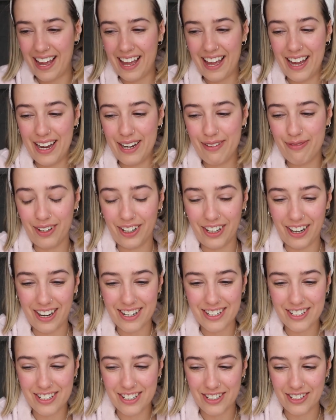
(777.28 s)
I
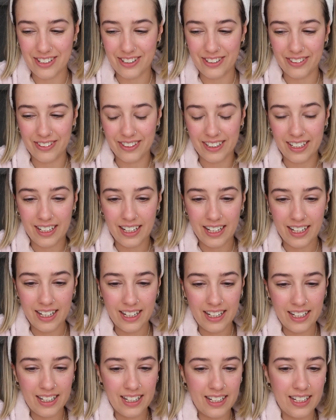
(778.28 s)
forgot to
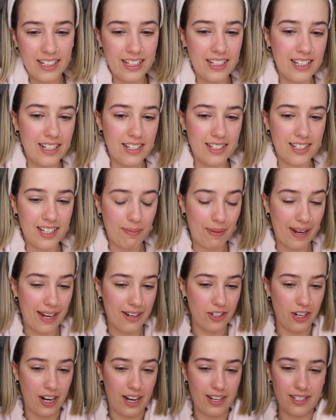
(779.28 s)
set my
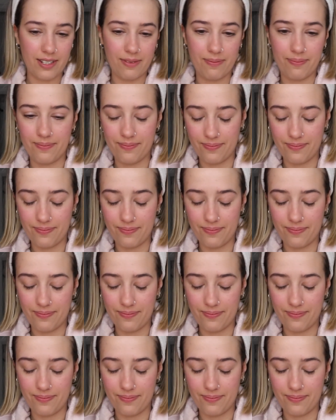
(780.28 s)
under eyes.